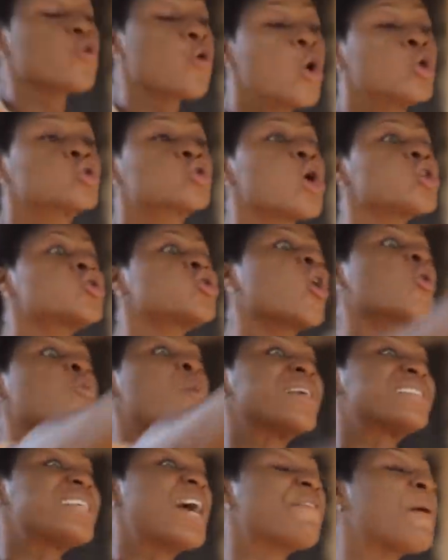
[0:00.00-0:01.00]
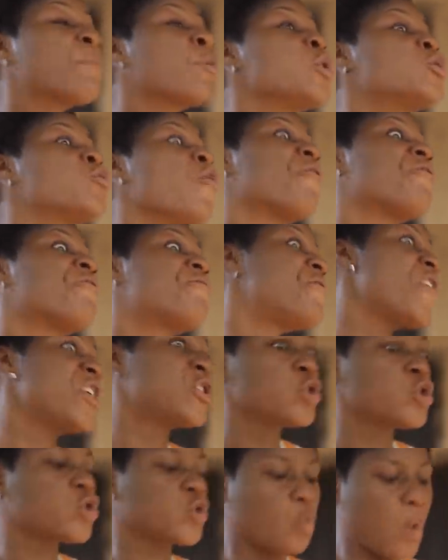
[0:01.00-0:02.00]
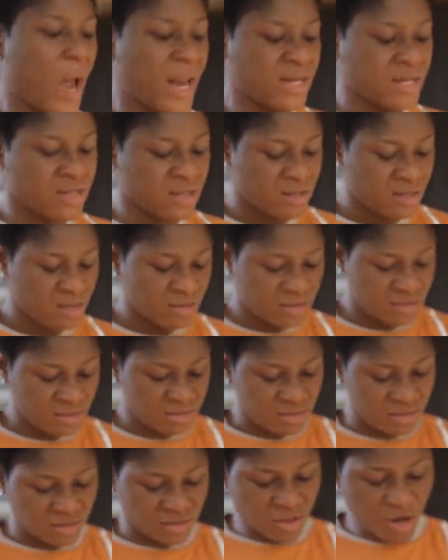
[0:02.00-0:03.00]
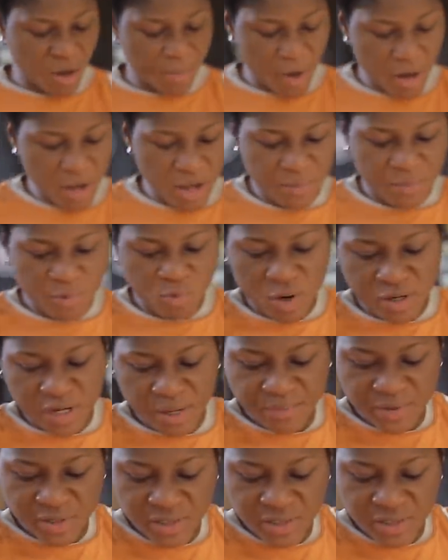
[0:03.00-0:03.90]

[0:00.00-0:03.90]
you. So, so go myself, I'm going to face you squarely. Do you know why even walking